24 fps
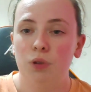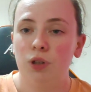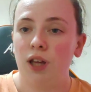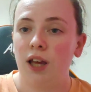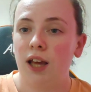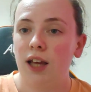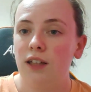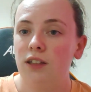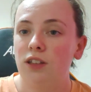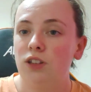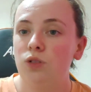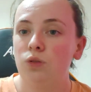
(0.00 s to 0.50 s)
But
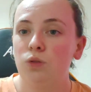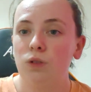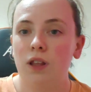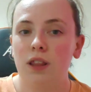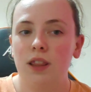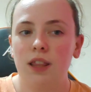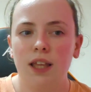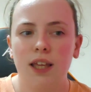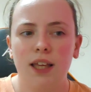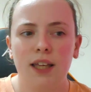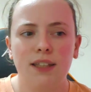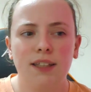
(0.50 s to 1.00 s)
yes, the only
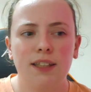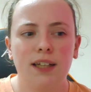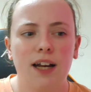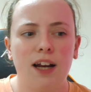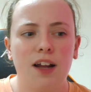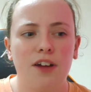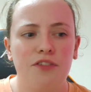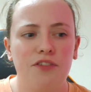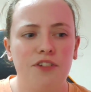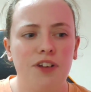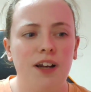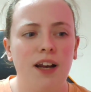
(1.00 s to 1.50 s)
thing is
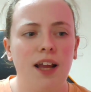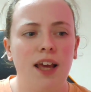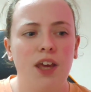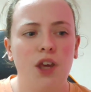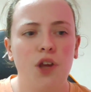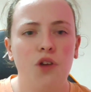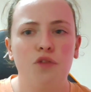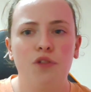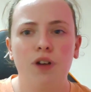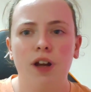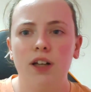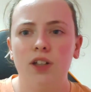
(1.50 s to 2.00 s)
that I feel
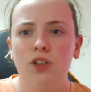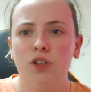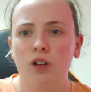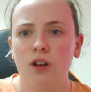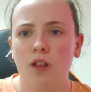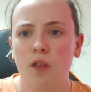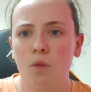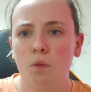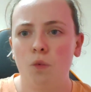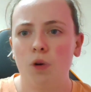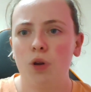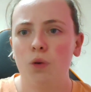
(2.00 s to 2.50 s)
like he read
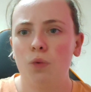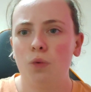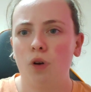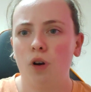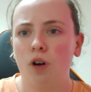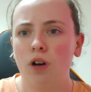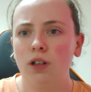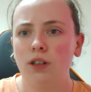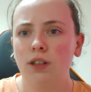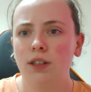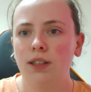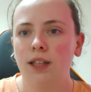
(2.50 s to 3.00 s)
younger than what he
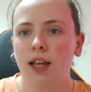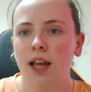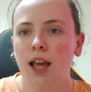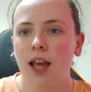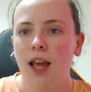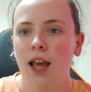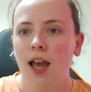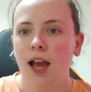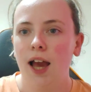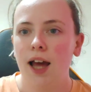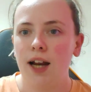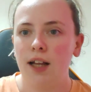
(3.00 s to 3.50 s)
was,
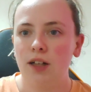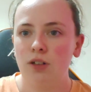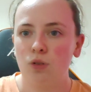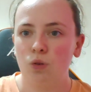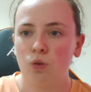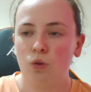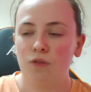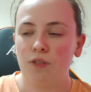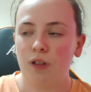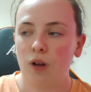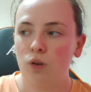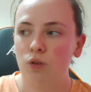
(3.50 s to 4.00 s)
and I
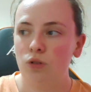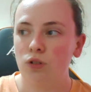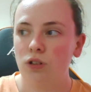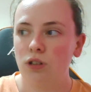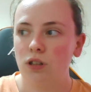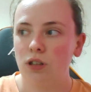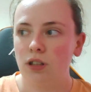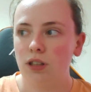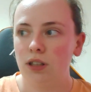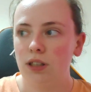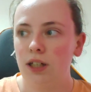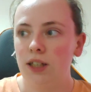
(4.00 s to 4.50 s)
don't know if that
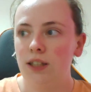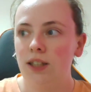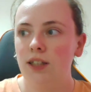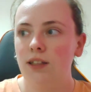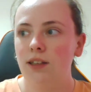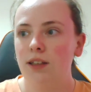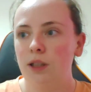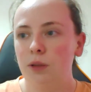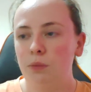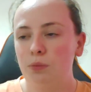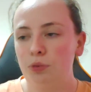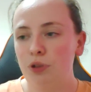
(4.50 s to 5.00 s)
was a
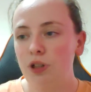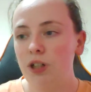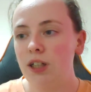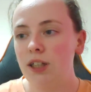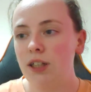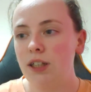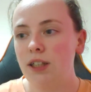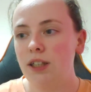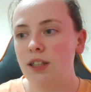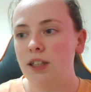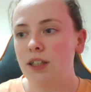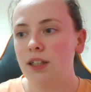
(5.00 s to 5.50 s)

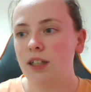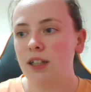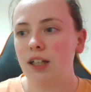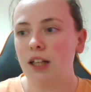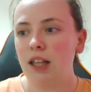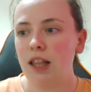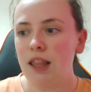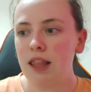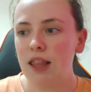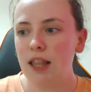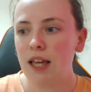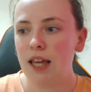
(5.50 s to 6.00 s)
deliberate
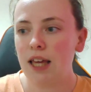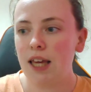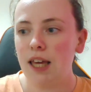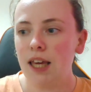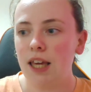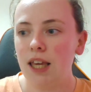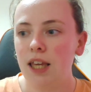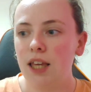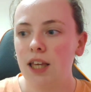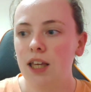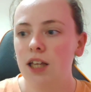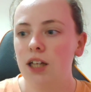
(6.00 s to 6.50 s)

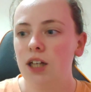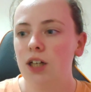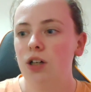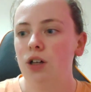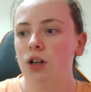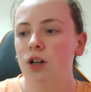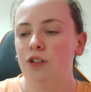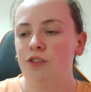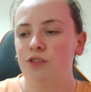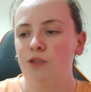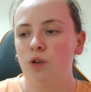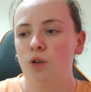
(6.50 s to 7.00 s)
thing
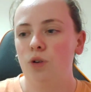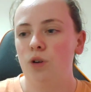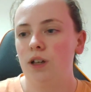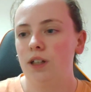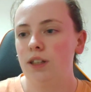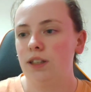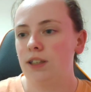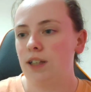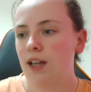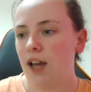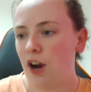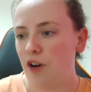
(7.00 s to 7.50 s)
for
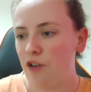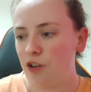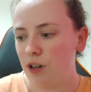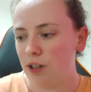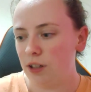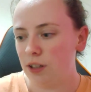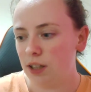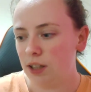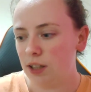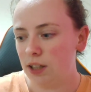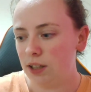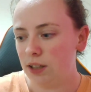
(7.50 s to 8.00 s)
his
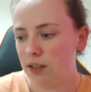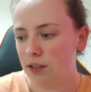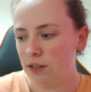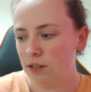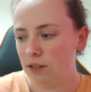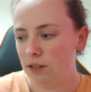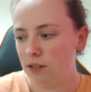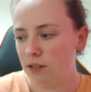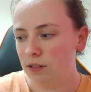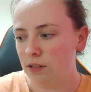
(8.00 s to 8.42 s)
character,